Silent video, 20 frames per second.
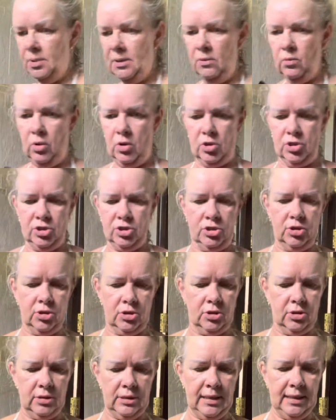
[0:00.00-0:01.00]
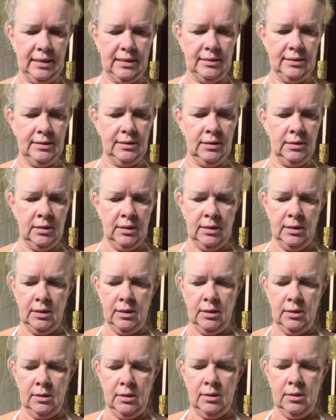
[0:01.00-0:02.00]
washed. And
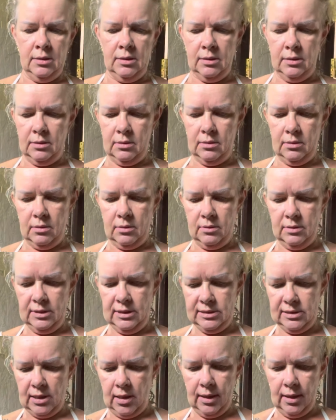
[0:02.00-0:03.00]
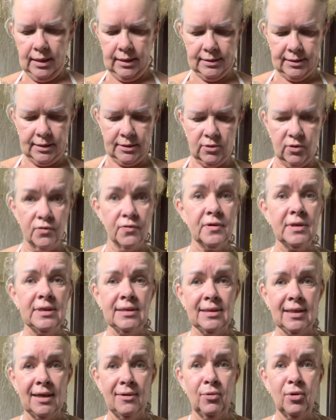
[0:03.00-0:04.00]
on this island I don't
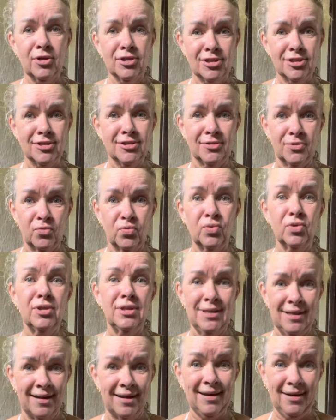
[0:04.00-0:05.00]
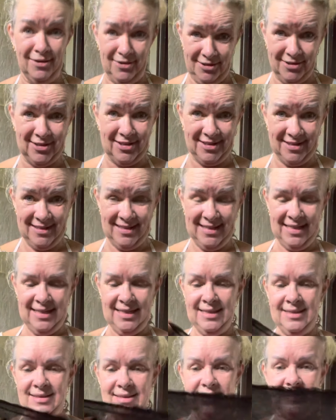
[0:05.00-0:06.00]
think they wash wool a lot.
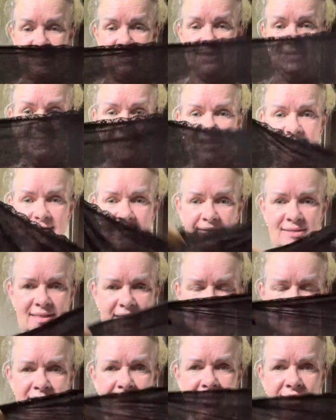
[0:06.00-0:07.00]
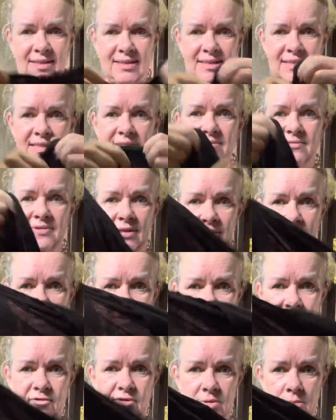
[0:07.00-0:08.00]
This is very thin and it's very
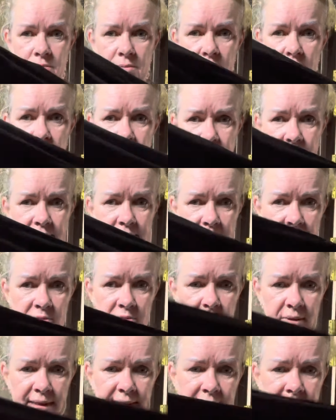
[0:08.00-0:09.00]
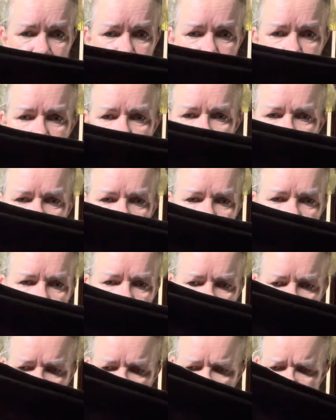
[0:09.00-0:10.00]
comfortable on the airplanes and
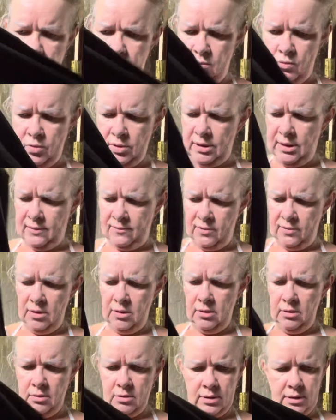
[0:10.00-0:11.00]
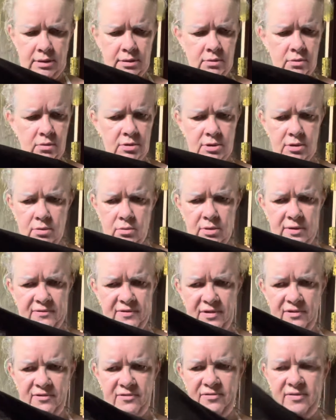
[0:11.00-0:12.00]
whatever. And also if
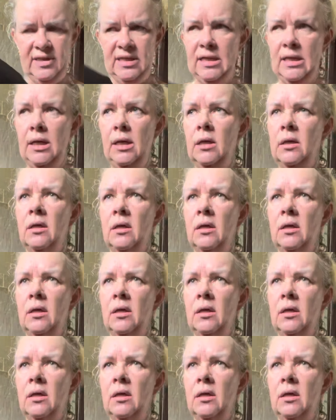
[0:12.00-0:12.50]
I feel